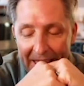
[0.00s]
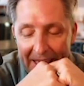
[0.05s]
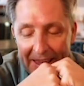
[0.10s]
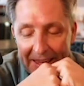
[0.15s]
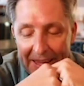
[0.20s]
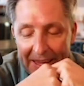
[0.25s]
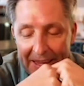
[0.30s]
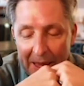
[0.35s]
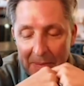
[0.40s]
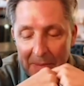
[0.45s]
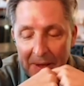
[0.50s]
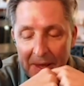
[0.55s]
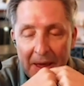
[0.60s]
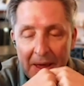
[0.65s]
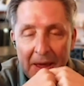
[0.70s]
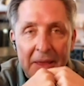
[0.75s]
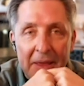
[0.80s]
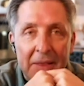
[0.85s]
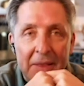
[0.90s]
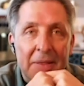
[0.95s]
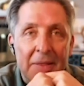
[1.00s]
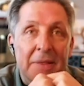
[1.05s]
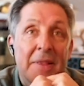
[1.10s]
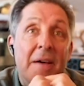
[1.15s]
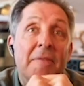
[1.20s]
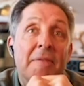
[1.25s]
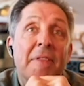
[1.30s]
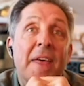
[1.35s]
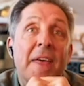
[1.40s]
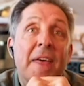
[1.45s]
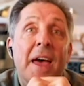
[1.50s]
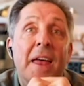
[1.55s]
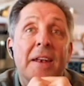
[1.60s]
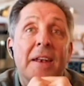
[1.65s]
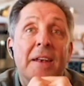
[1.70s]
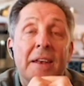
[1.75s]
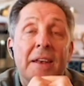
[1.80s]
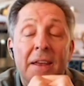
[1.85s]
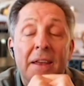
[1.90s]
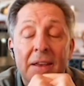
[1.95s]
Gabby, I love that.
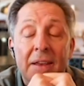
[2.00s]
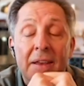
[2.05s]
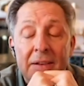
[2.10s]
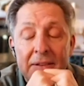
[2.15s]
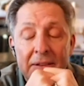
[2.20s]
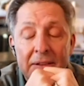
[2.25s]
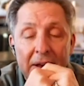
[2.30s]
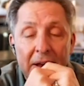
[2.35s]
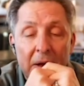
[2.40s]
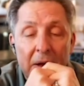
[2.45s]
And